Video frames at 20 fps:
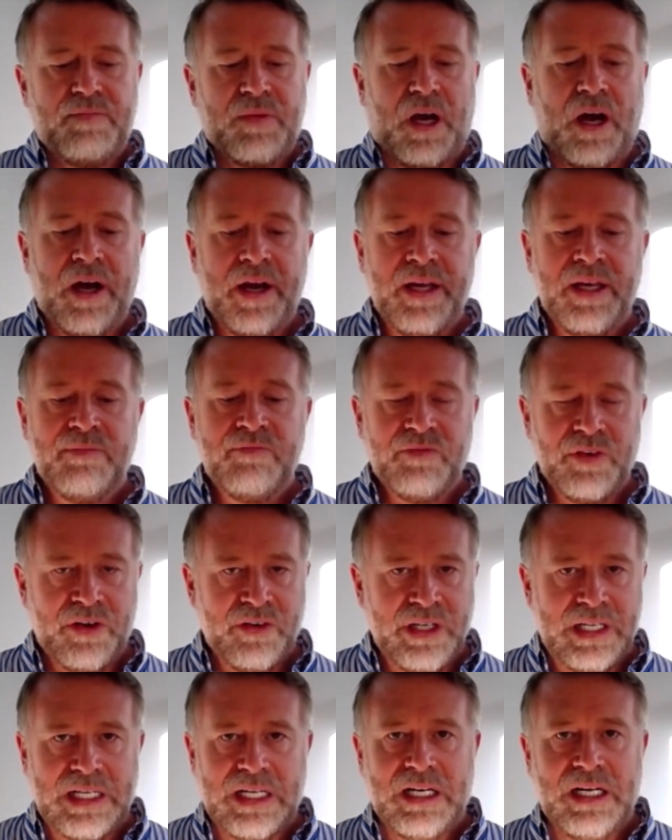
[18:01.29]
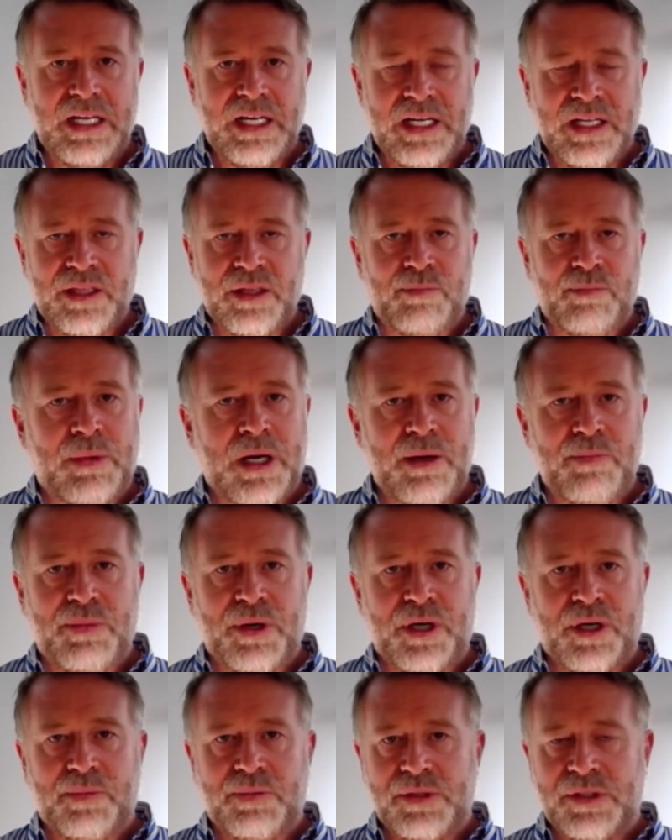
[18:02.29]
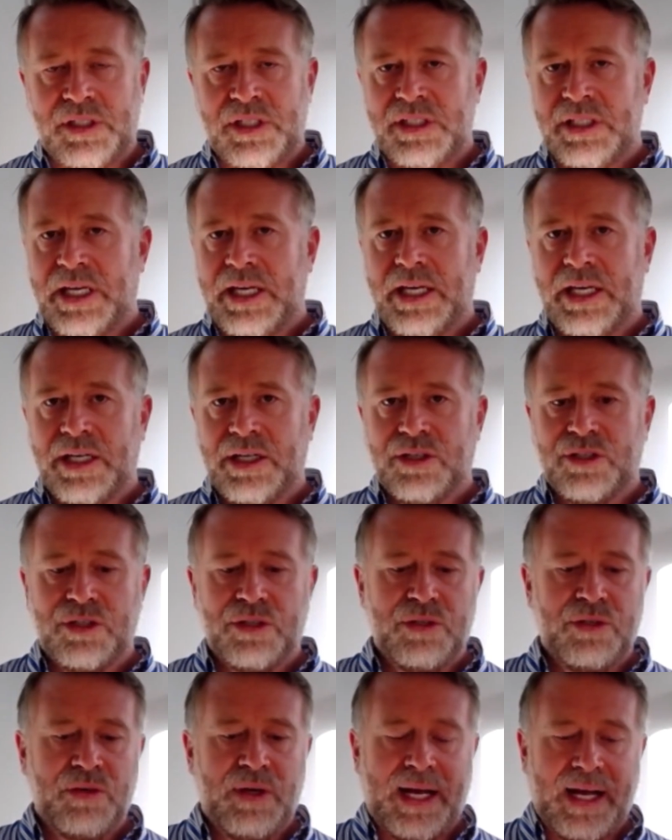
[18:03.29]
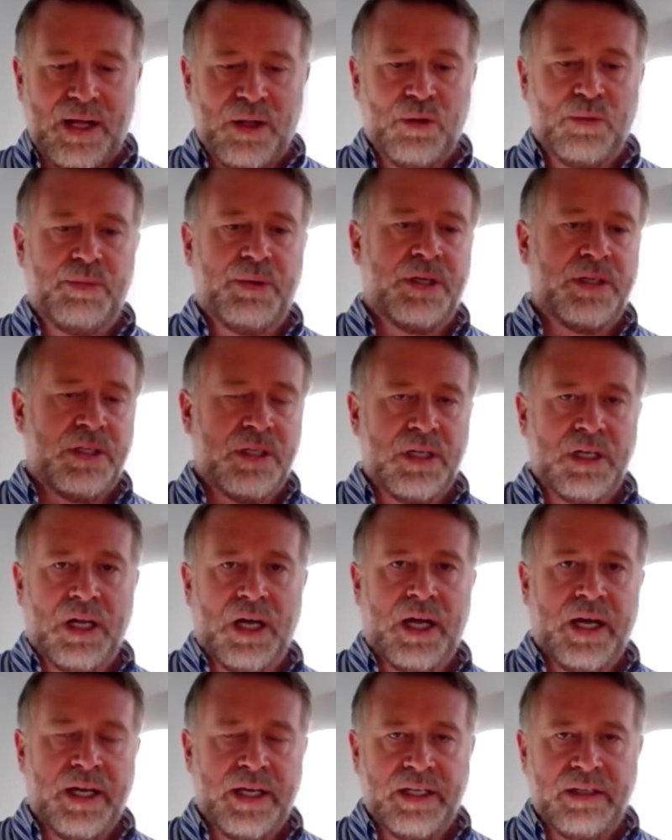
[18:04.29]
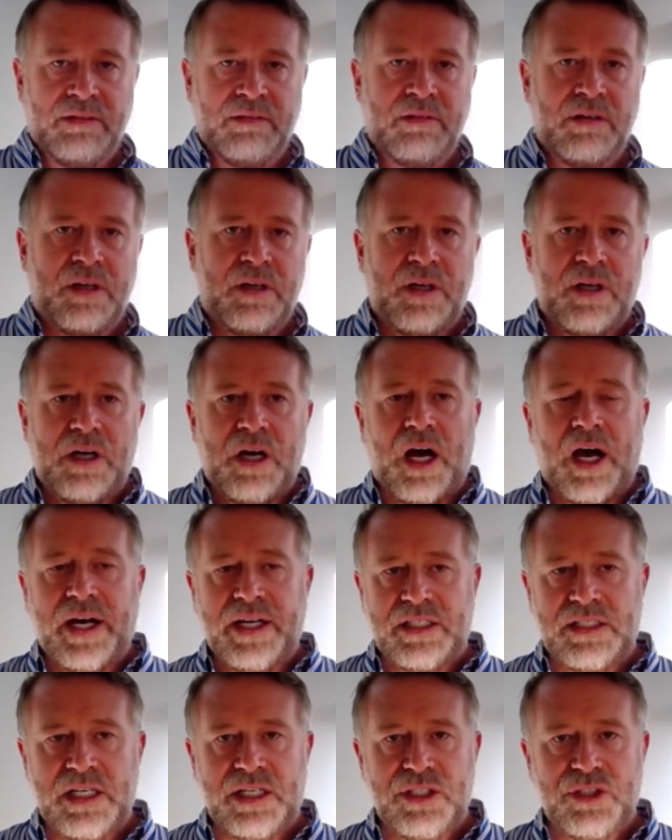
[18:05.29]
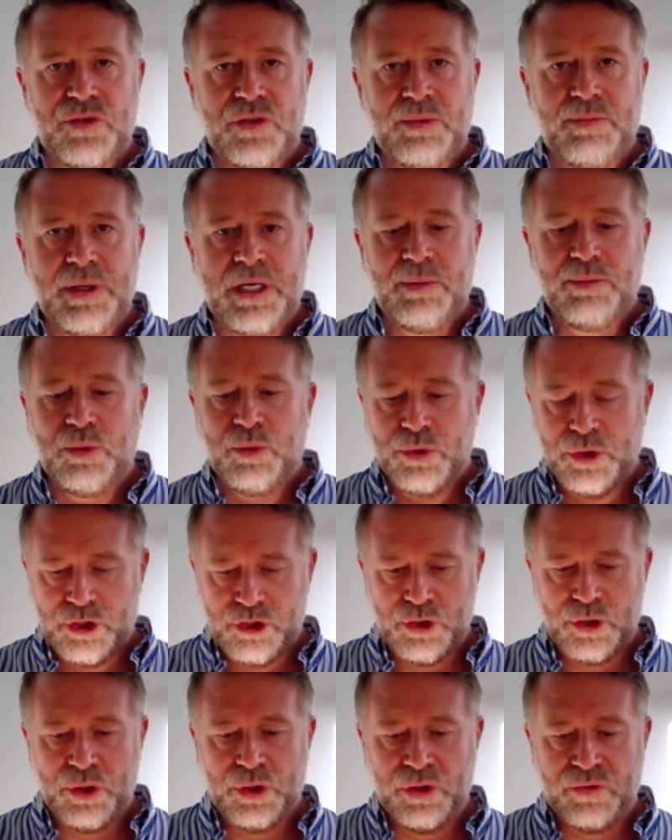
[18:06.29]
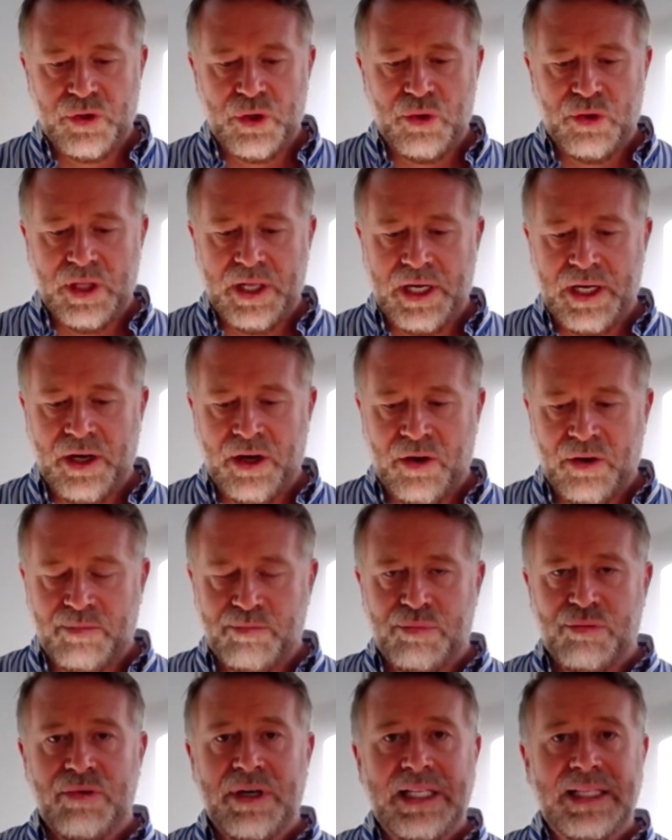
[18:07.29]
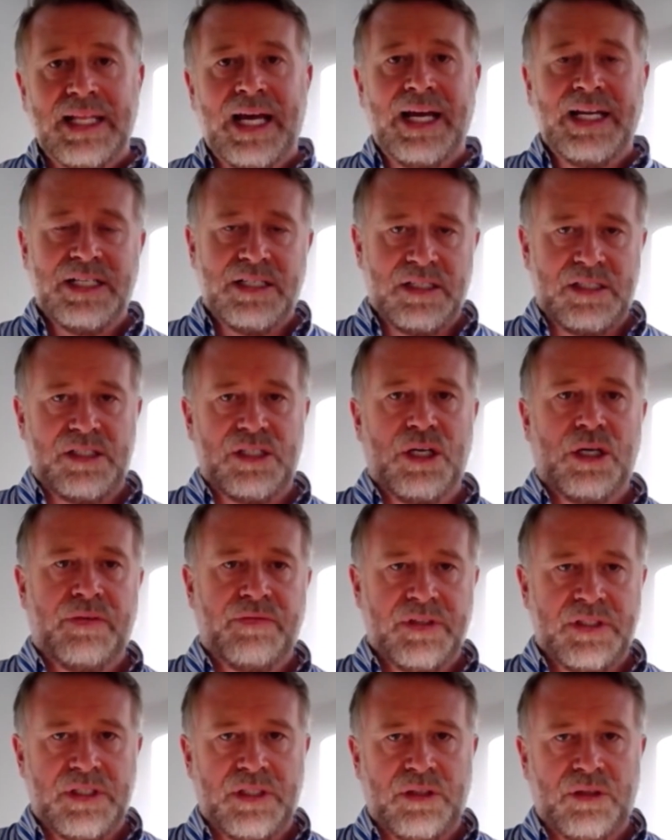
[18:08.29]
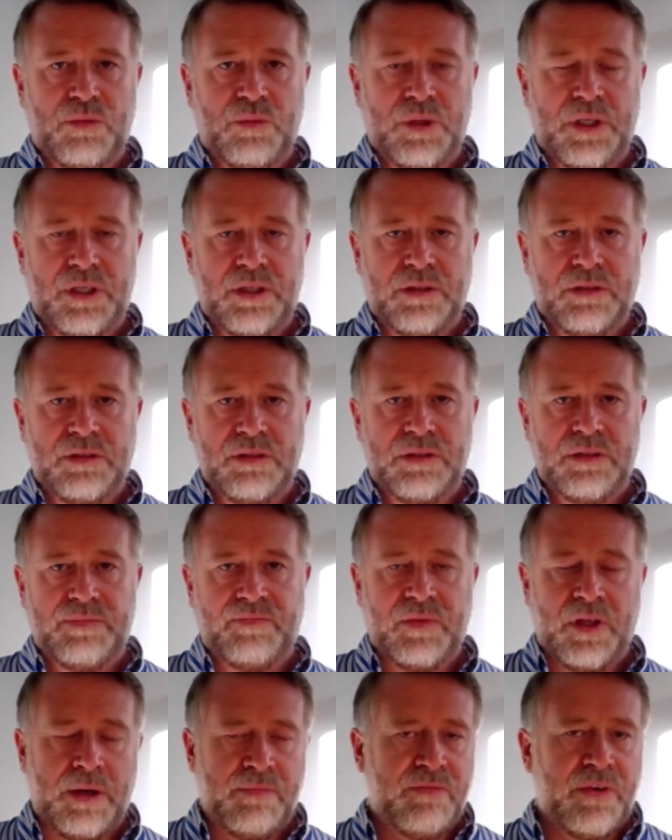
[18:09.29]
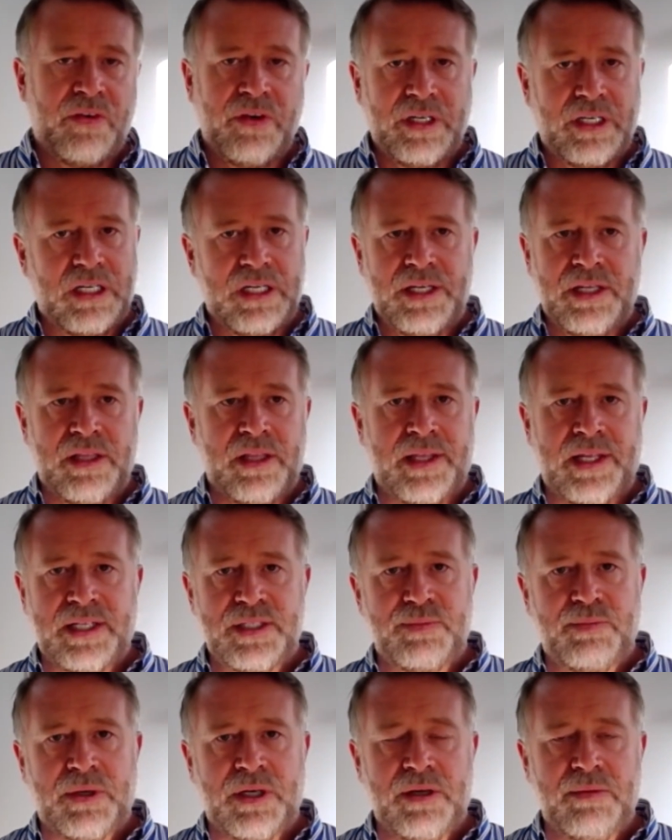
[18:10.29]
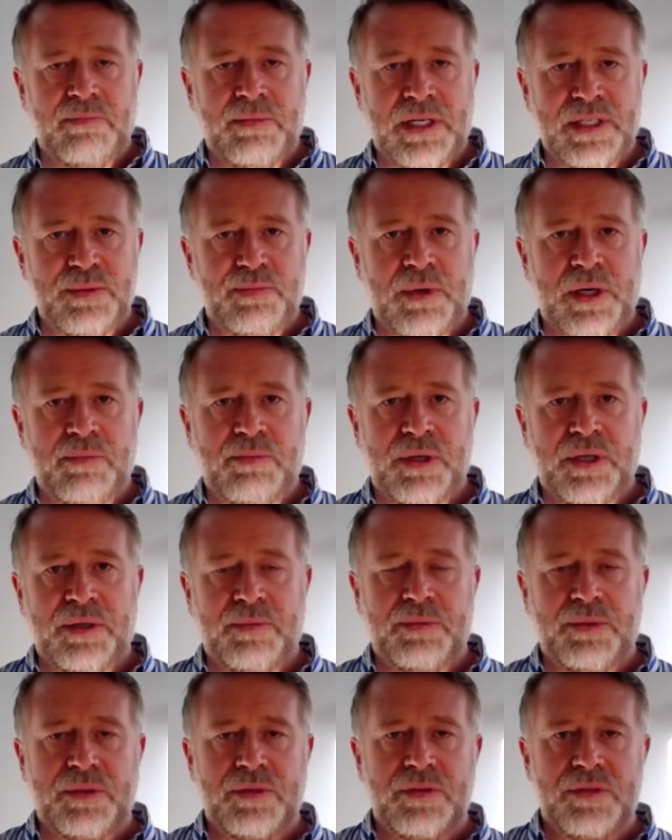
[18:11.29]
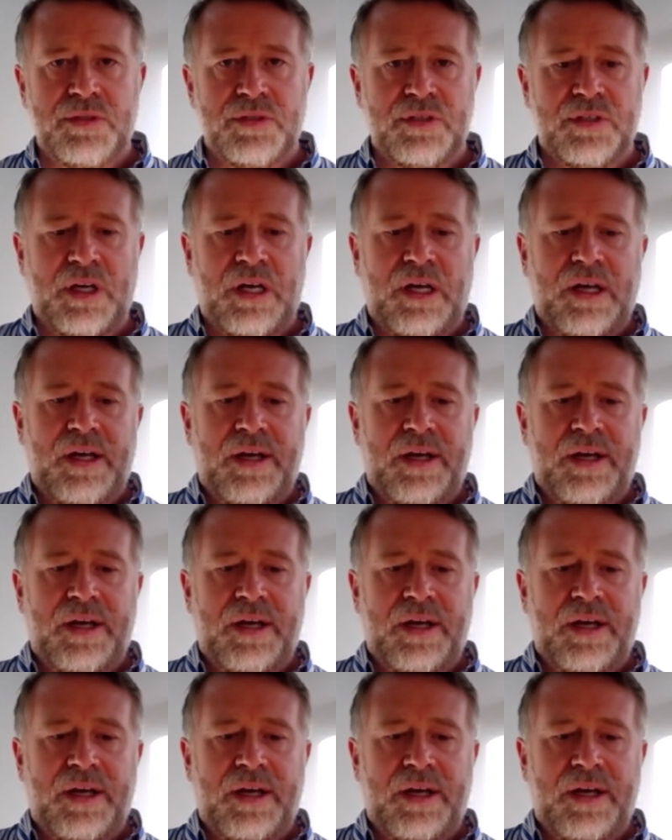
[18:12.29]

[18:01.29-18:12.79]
I am very clear my purpose is here to help and align high sensory people with the truth of who they are and bring that into service in the world. I'm very clear that that's my purpose.